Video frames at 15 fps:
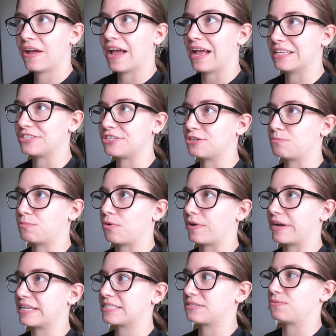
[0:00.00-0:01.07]
at certain
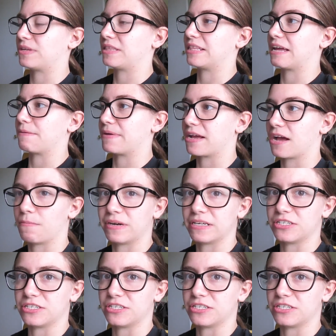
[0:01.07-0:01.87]
points, and when they become an